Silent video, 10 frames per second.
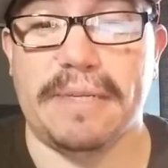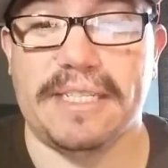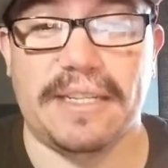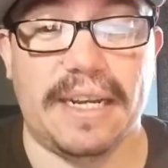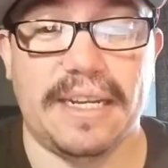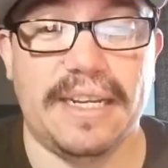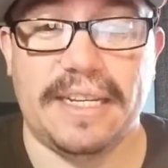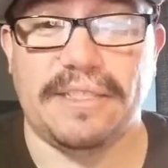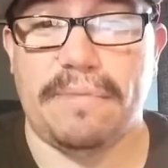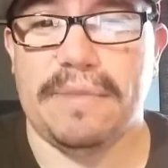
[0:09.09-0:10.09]
It's
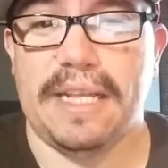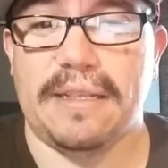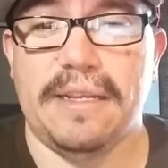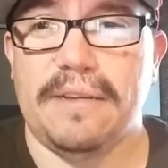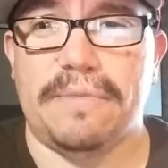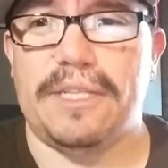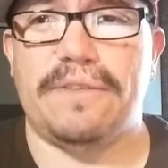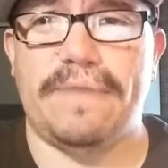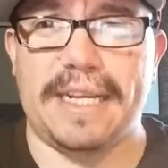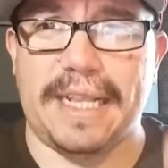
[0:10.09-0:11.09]
something that we need
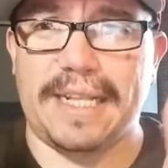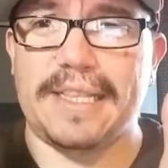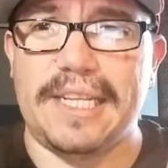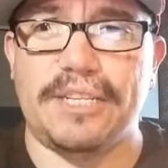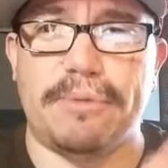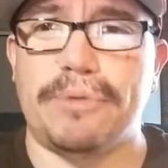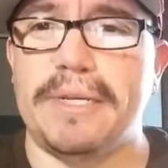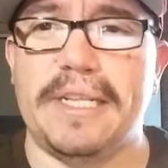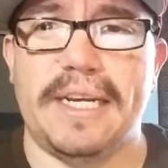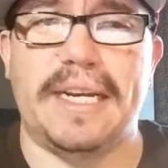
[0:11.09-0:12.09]
to find a little niche
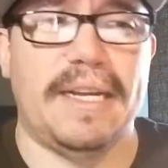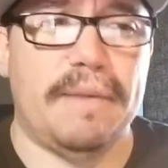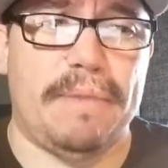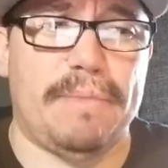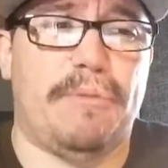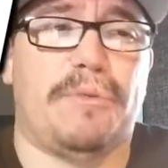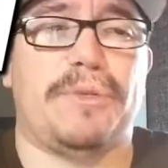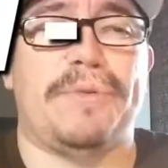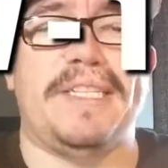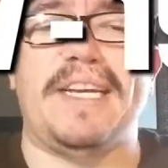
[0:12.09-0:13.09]
between people born
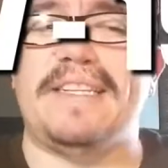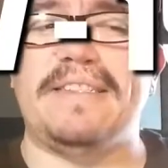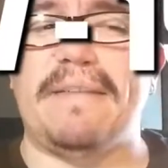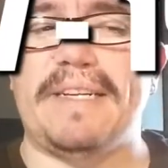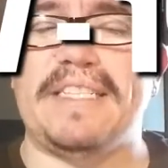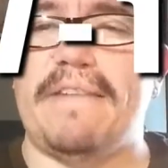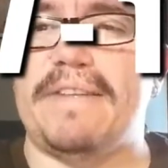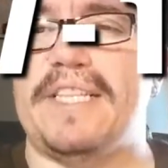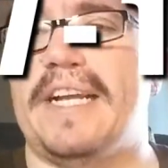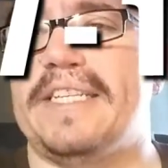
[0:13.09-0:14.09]
between
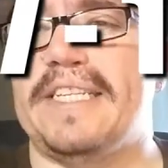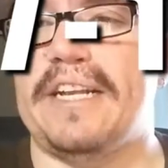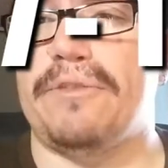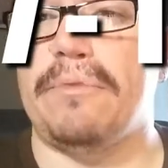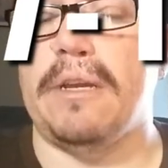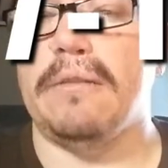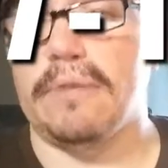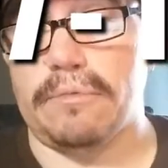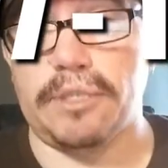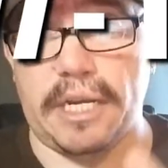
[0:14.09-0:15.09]
1977 and 1983,
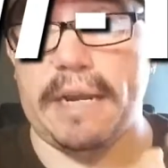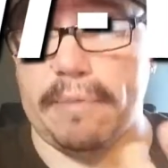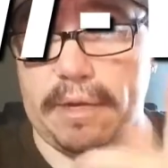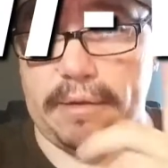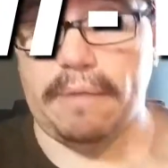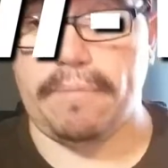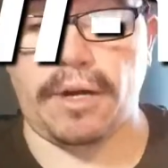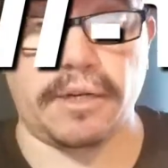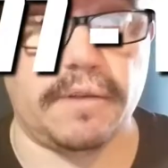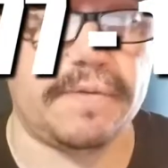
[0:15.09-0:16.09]
which I am a
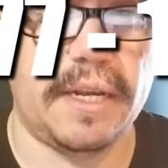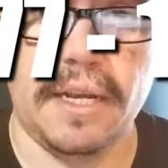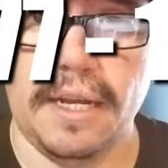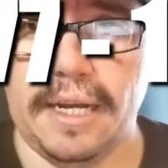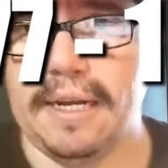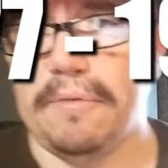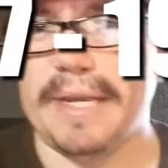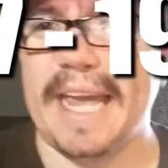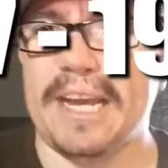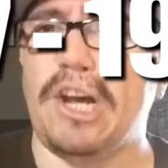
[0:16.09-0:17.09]
part of. We
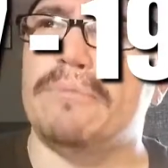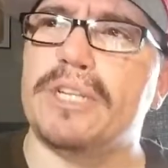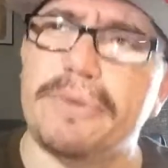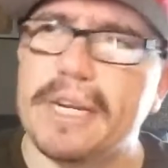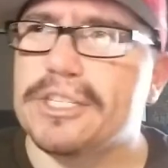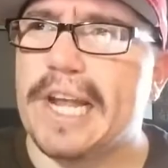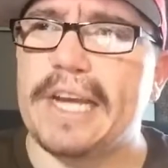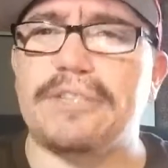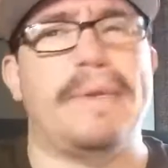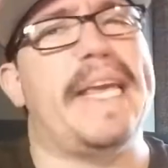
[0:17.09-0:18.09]
can't call them Generation
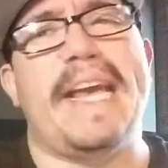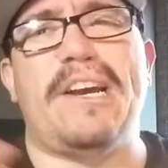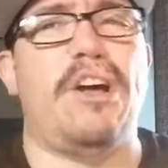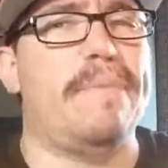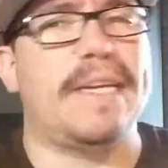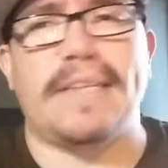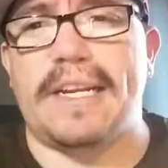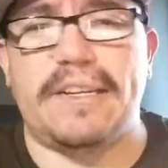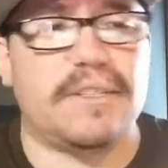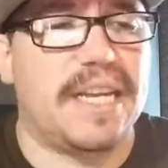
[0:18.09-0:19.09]
X. We can't call them
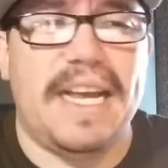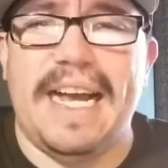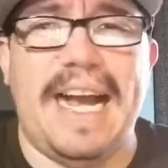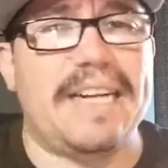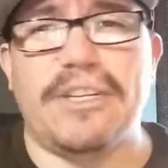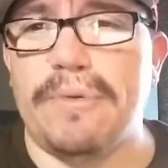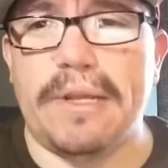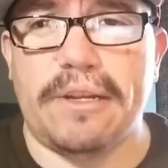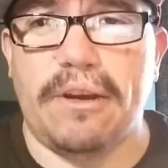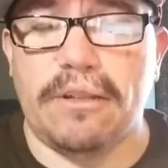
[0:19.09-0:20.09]
Xennials. I don't know
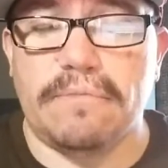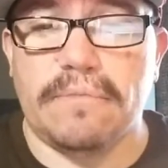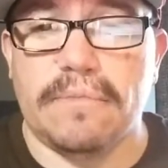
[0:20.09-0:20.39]
what to call them.